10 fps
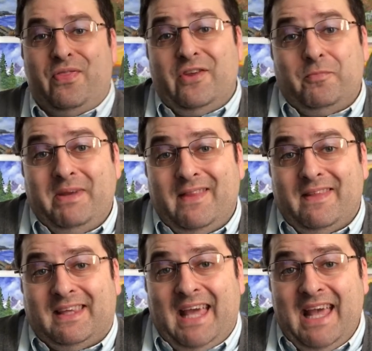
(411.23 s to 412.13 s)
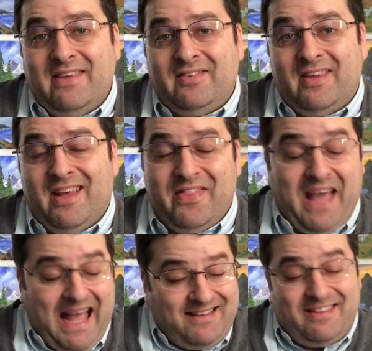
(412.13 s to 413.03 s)
This being the case, the
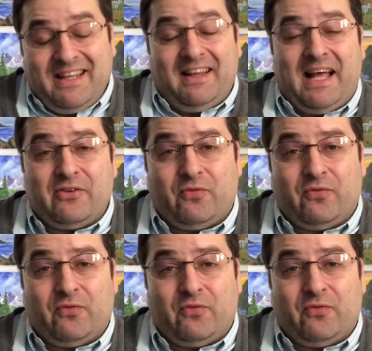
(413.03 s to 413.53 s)
idealized